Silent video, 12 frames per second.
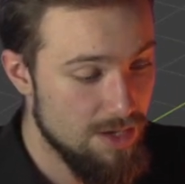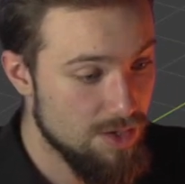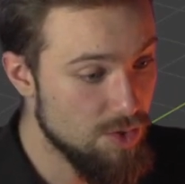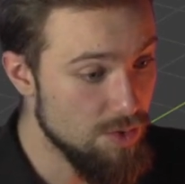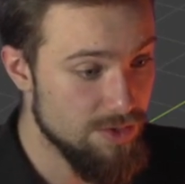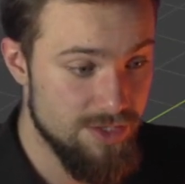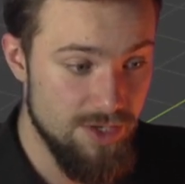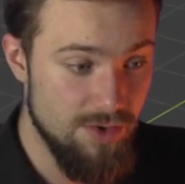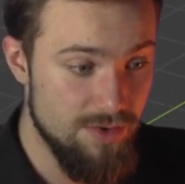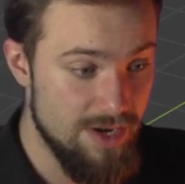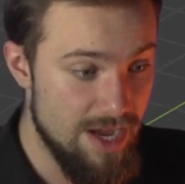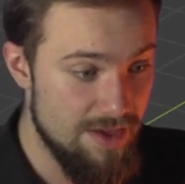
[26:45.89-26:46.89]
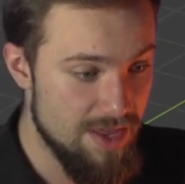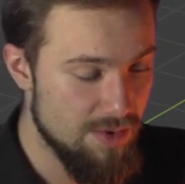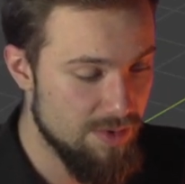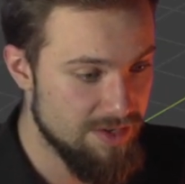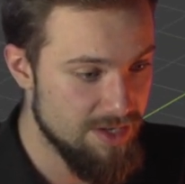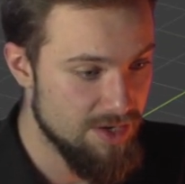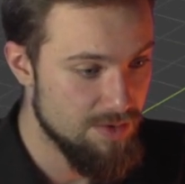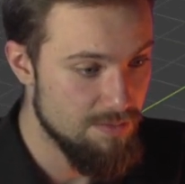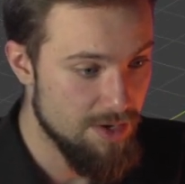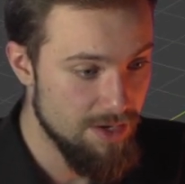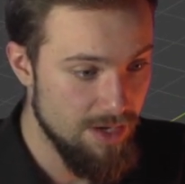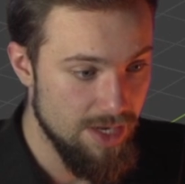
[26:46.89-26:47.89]
Cool, so now that we're done
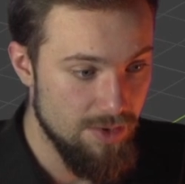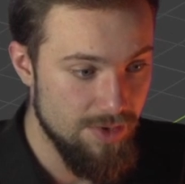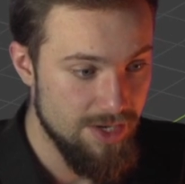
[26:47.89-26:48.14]
modeling,